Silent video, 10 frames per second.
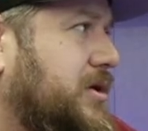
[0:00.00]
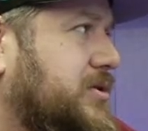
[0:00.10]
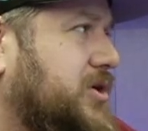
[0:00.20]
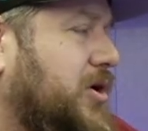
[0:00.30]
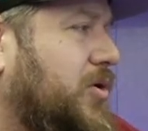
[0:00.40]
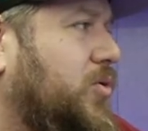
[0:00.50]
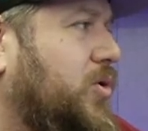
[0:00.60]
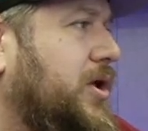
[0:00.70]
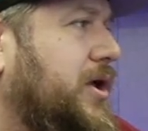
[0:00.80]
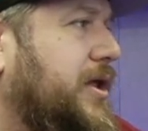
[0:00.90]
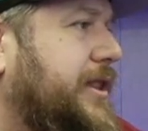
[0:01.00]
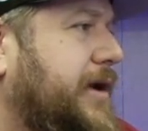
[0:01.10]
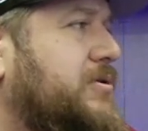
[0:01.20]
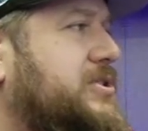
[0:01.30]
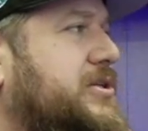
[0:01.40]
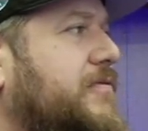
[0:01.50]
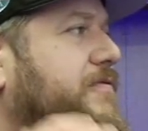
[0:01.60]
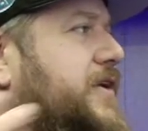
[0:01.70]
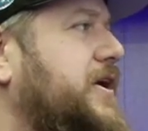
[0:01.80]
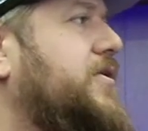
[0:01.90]
So they were still
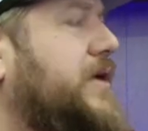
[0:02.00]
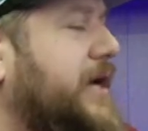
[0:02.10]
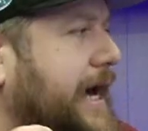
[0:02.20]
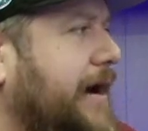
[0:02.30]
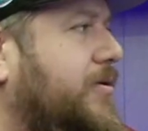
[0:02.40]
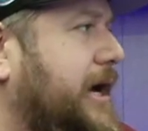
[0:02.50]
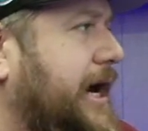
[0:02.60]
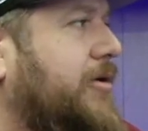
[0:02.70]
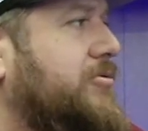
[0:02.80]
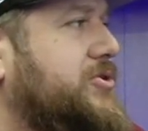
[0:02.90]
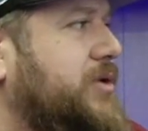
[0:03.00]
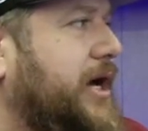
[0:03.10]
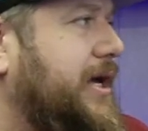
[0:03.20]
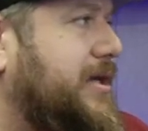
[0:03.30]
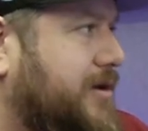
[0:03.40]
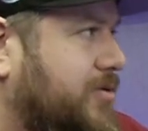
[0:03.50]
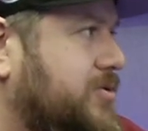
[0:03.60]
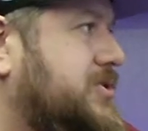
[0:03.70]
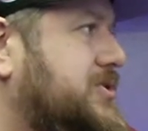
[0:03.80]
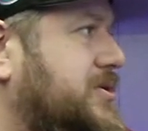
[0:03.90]
figuring out how to
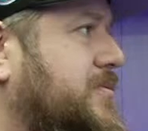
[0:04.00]
diagnose.